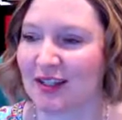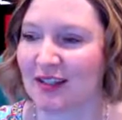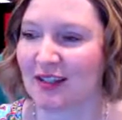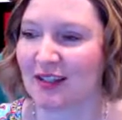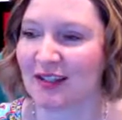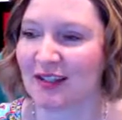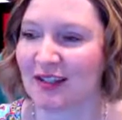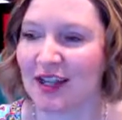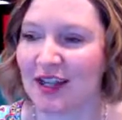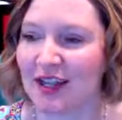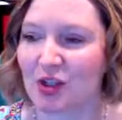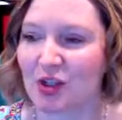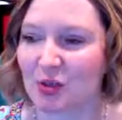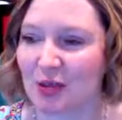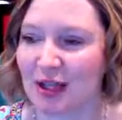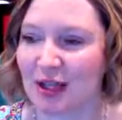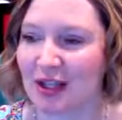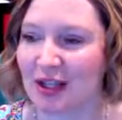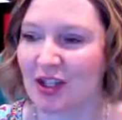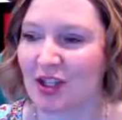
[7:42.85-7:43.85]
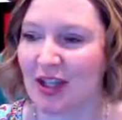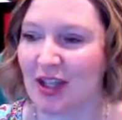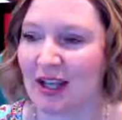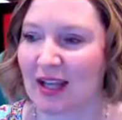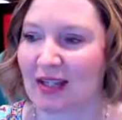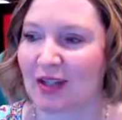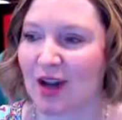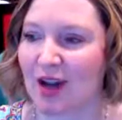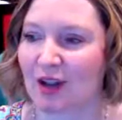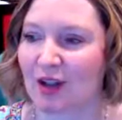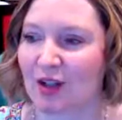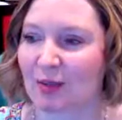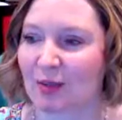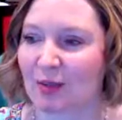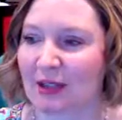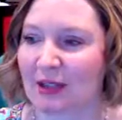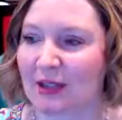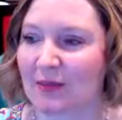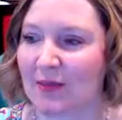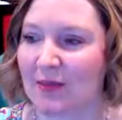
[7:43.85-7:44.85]
still treat each guest
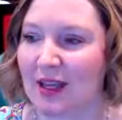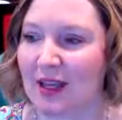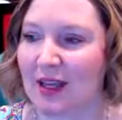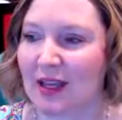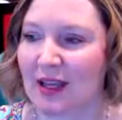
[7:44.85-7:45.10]
honorably.